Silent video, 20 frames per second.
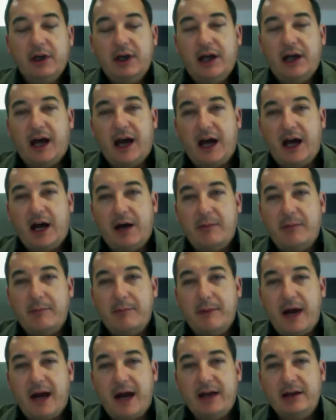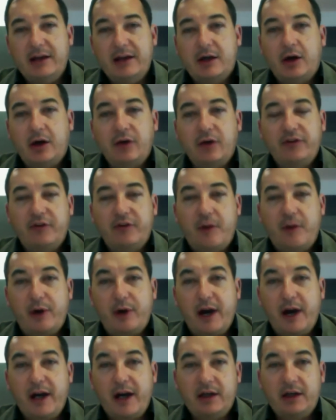And the cost of
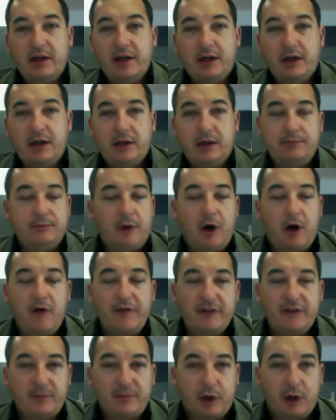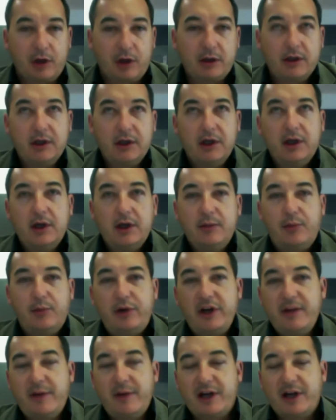operating an office block
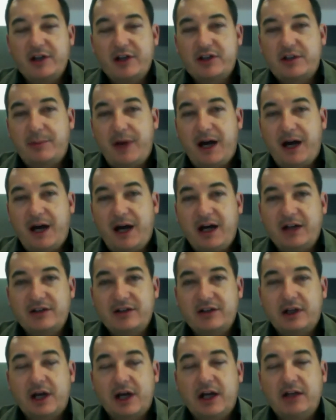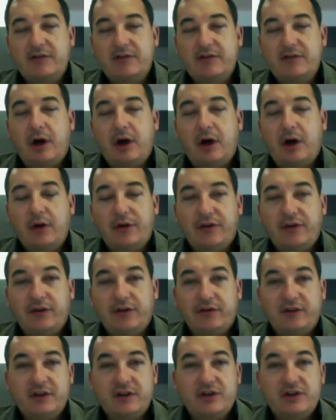pretty much surpass the kind of costs
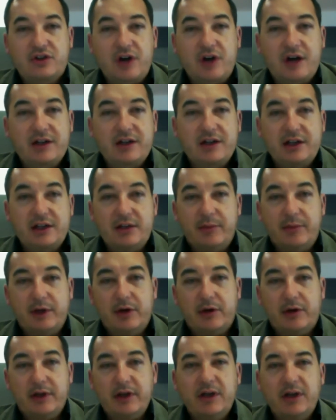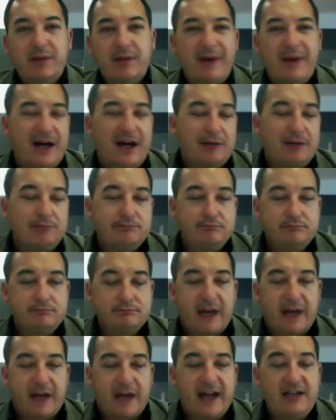of constructing the building in about
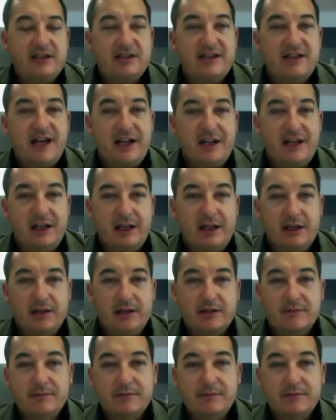8 to 10 years.